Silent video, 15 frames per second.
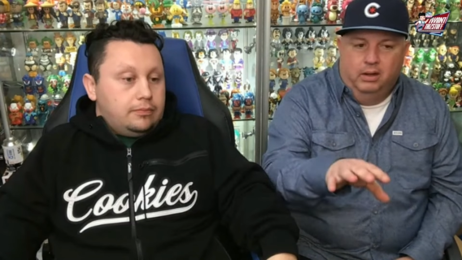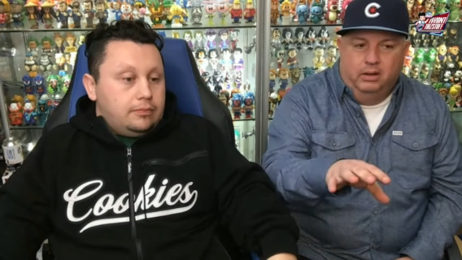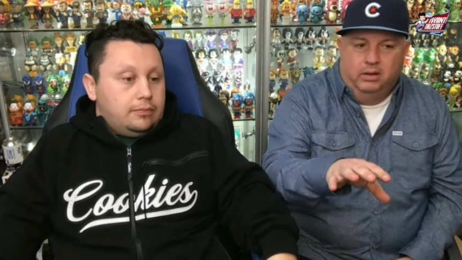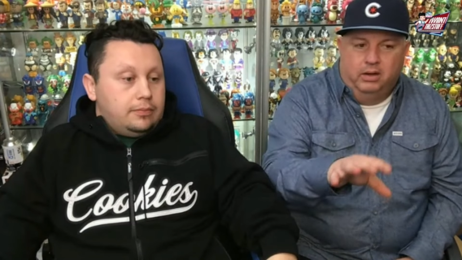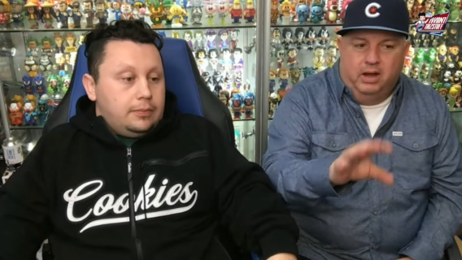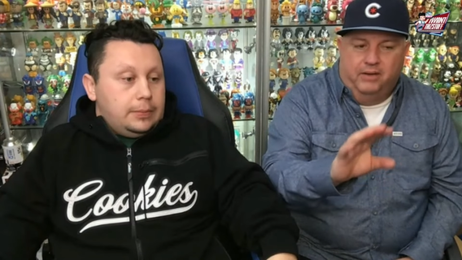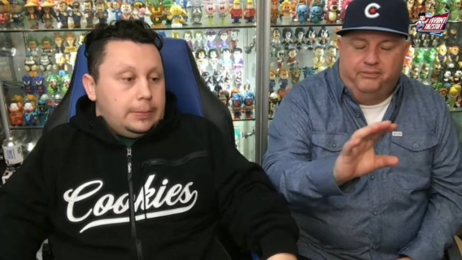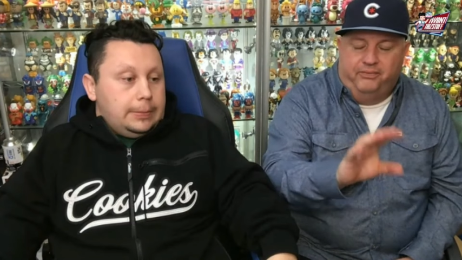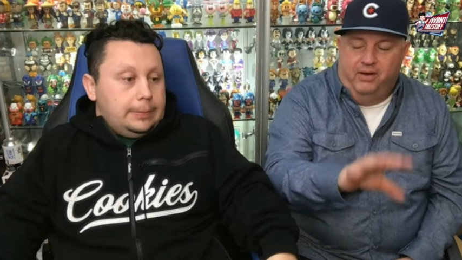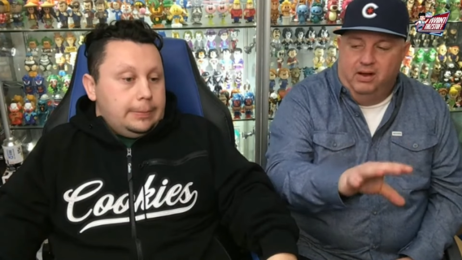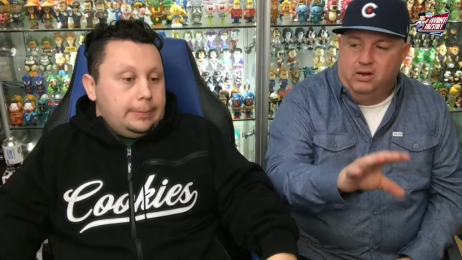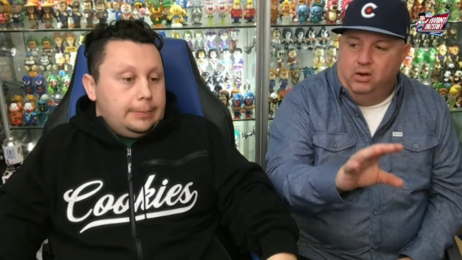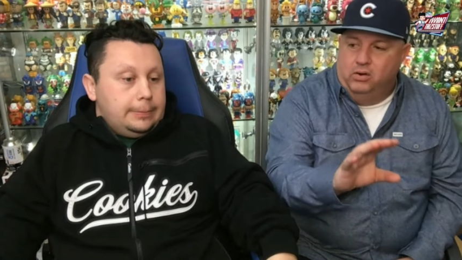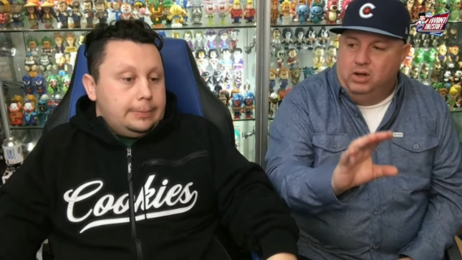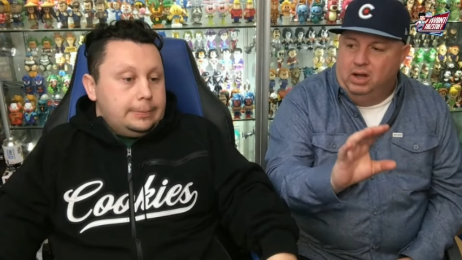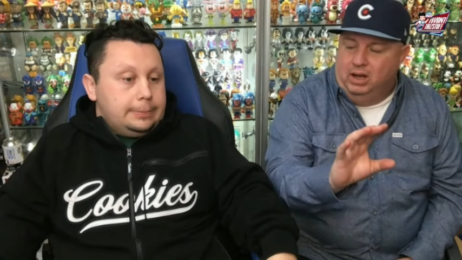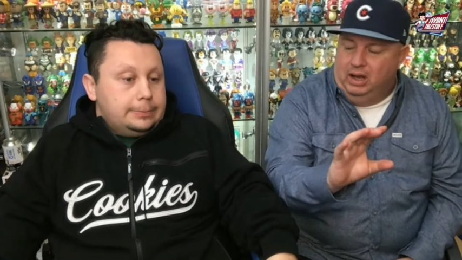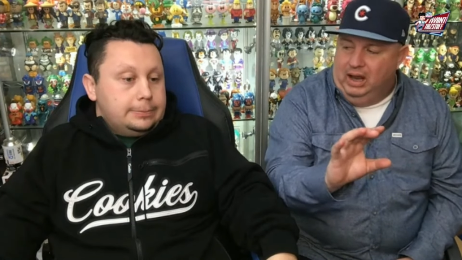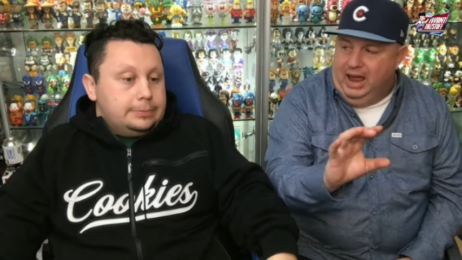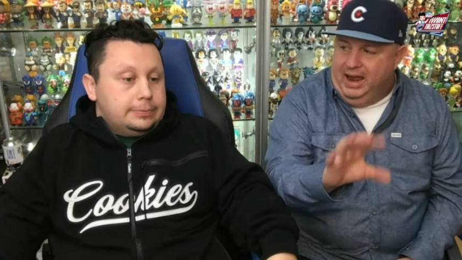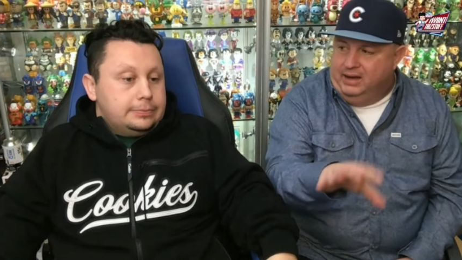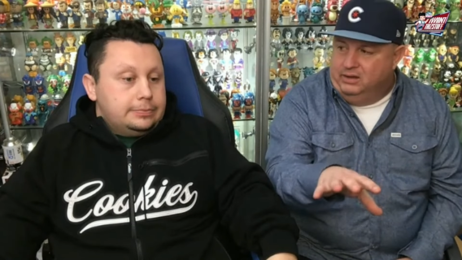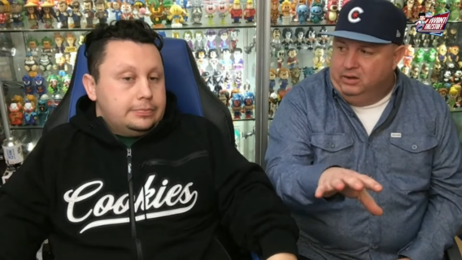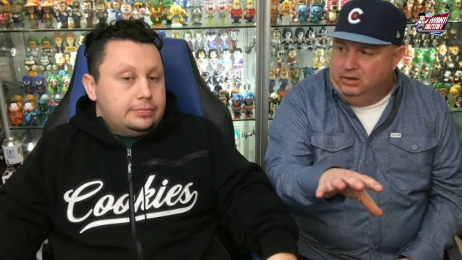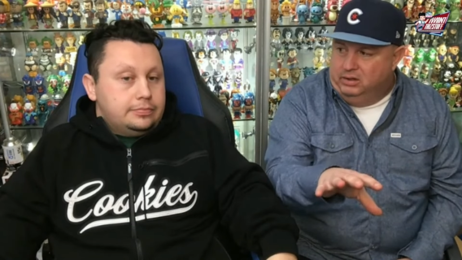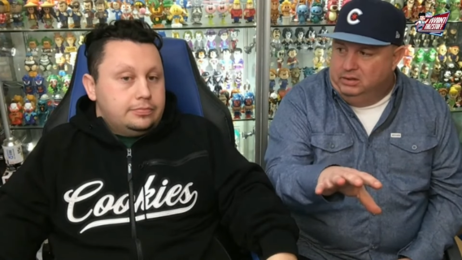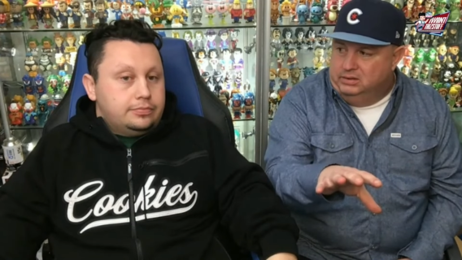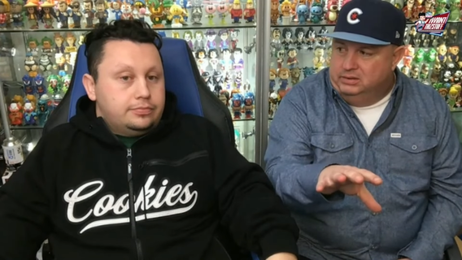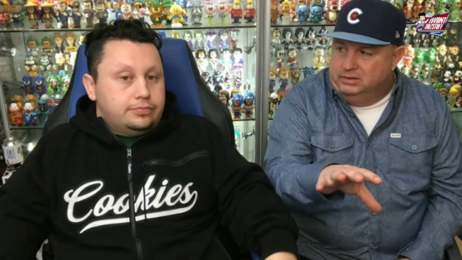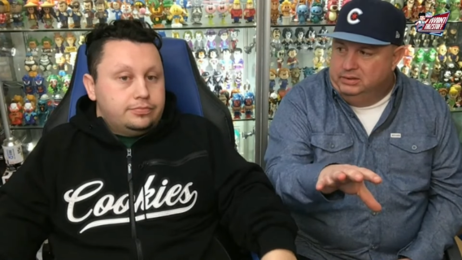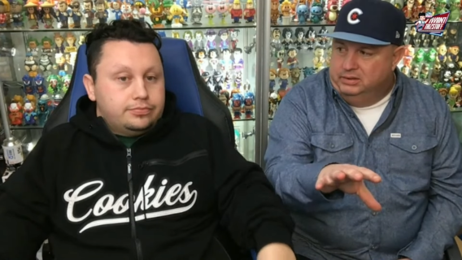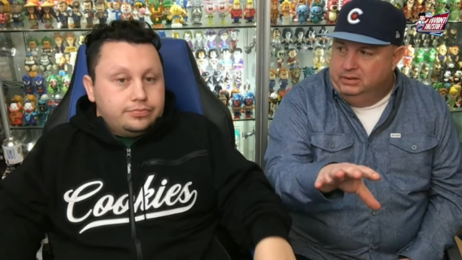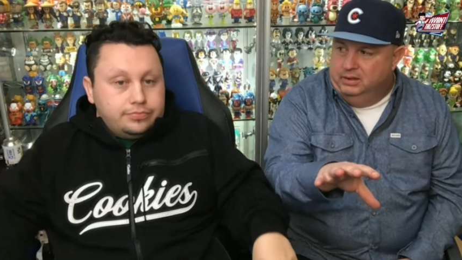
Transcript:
Speaker 1: you got Funko collectors.